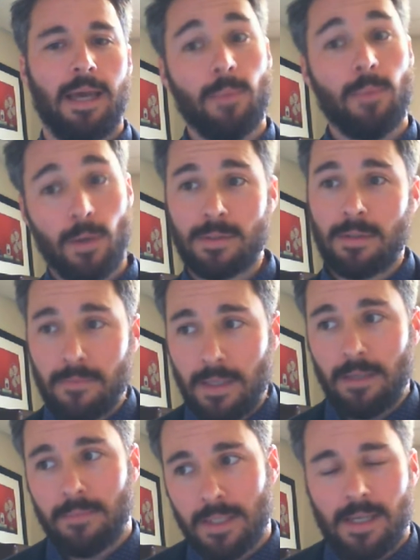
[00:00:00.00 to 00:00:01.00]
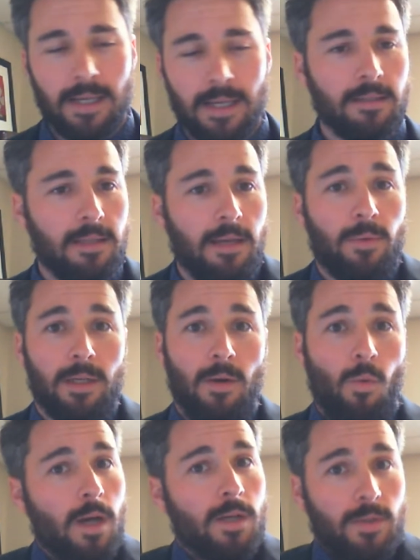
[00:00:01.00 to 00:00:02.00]
And most of them decided they were
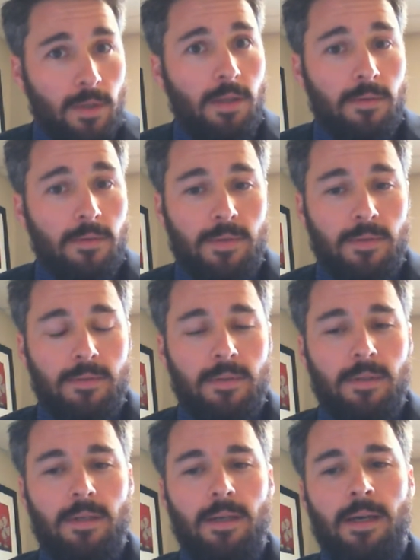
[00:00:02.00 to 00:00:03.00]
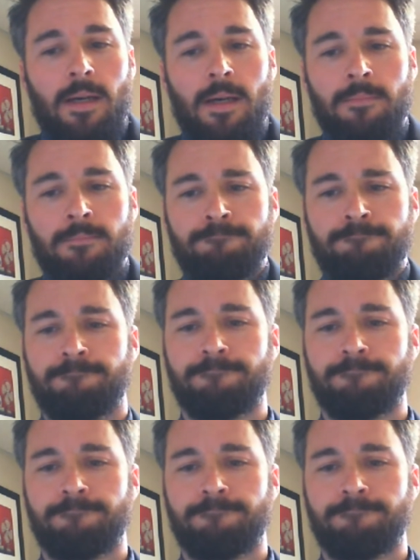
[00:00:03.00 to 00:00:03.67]
going to wash their clothes. That